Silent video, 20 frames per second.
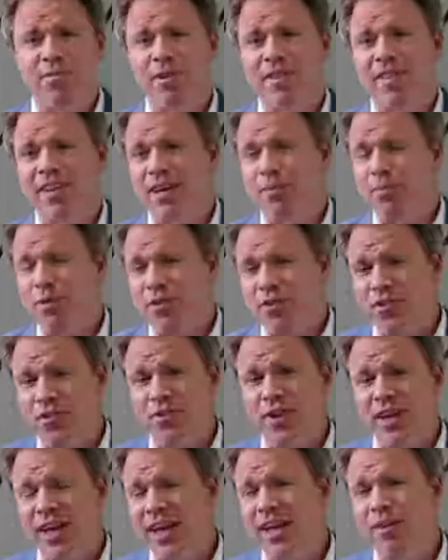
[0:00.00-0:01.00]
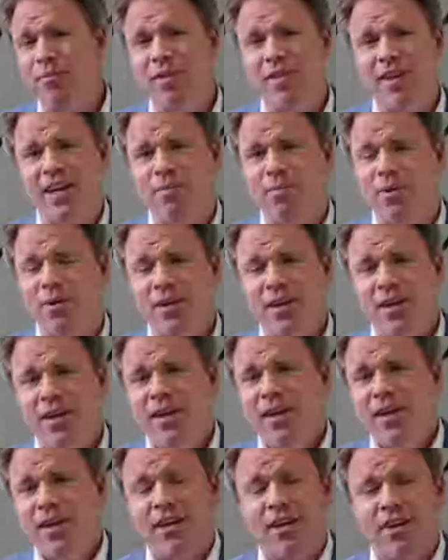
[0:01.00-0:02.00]
we think about Sudan, we think about
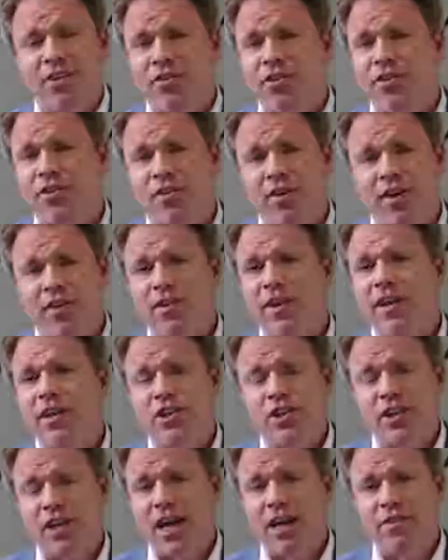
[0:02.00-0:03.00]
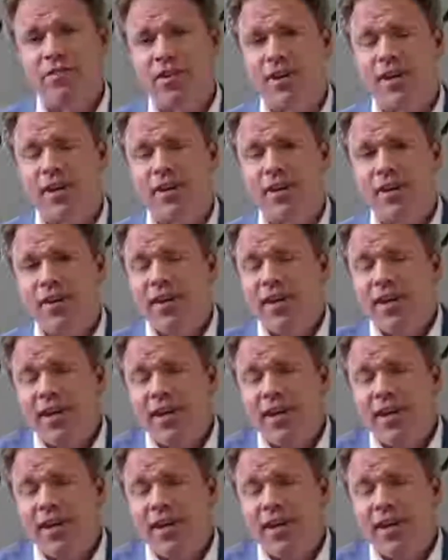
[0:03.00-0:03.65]
countries across Asia and Africa,